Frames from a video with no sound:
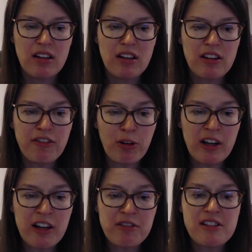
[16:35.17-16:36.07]
The
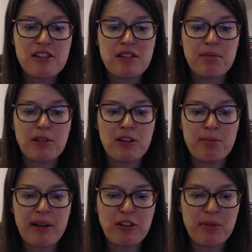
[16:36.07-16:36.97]
400s, blurted
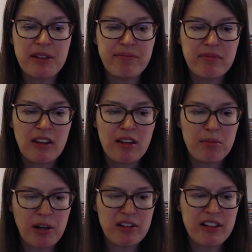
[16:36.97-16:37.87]
Peckelman.
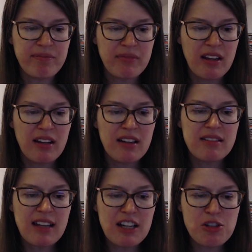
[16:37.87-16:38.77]
Pardon?
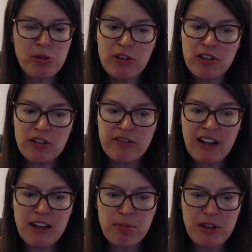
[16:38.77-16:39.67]
That's where you'll
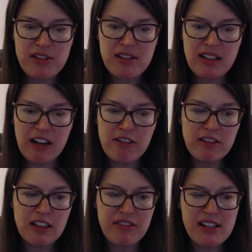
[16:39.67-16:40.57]
find books on
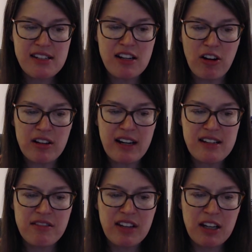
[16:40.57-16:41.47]
hieroglyphics in all
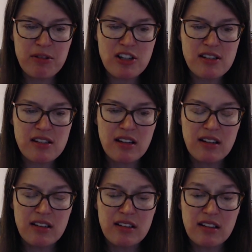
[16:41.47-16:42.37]
kinds of languages.
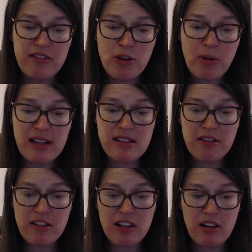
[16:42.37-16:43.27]
If you want
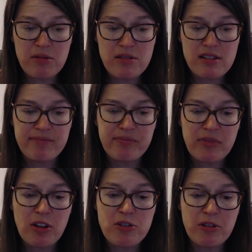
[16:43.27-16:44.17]
secret codes,
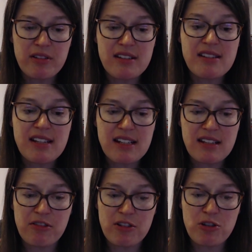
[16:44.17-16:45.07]
those are in the
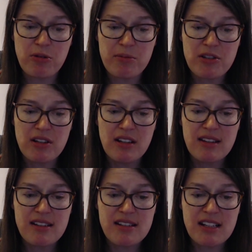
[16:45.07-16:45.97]
600s rooms.
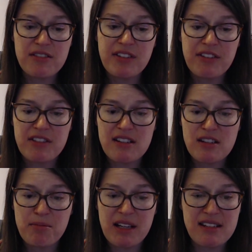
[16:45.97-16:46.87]
The 650s,
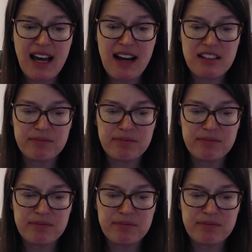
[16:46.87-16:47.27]
to be exact.